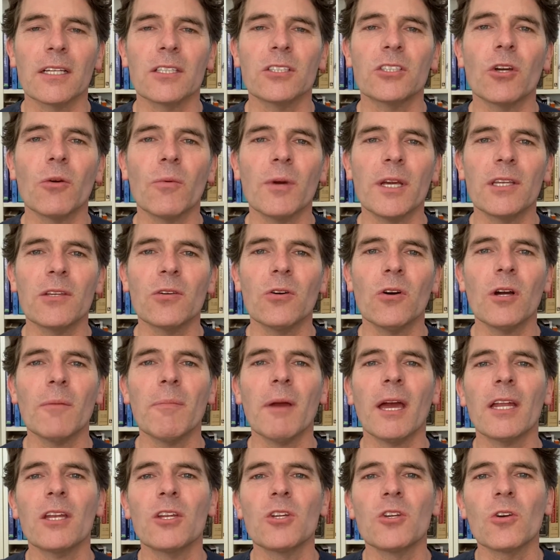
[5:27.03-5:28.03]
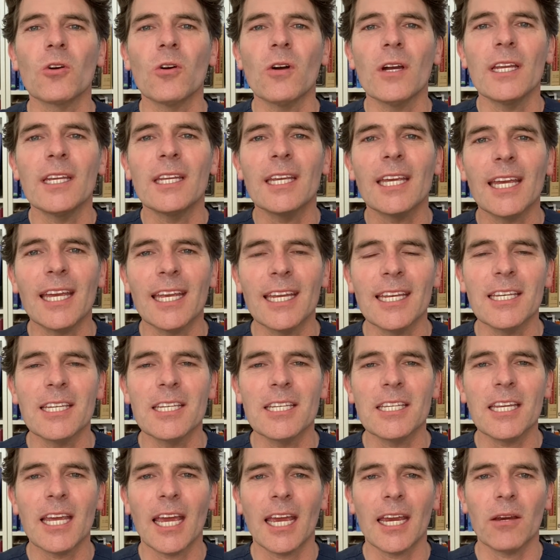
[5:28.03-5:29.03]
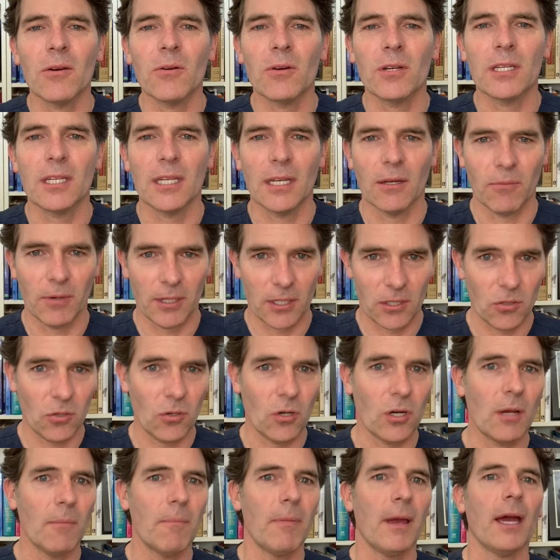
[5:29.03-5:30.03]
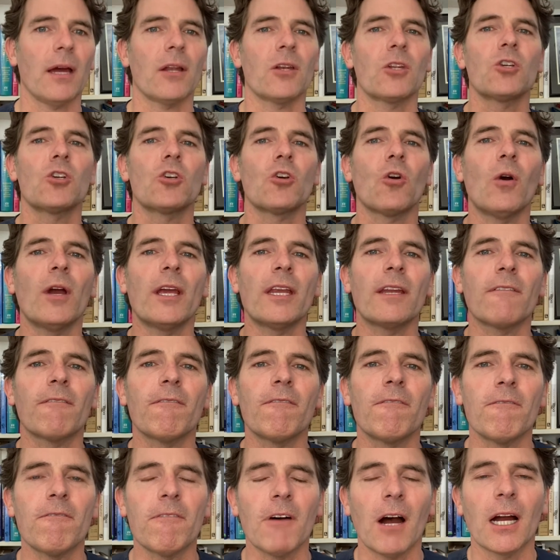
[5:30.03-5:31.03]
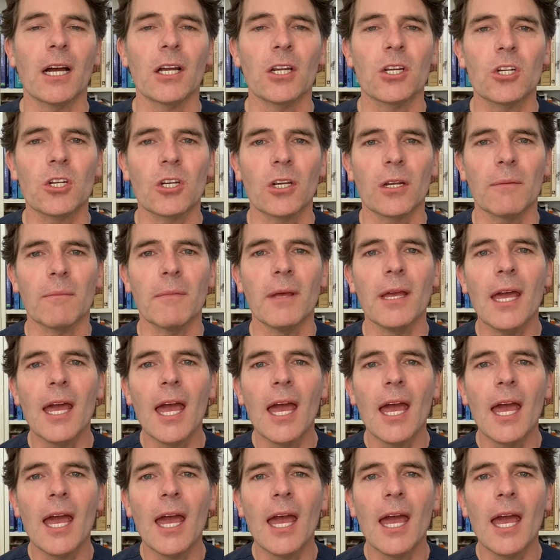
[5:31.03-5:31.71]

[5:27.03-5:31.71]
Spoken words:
So we talk about joint integrity, we talk about joint function.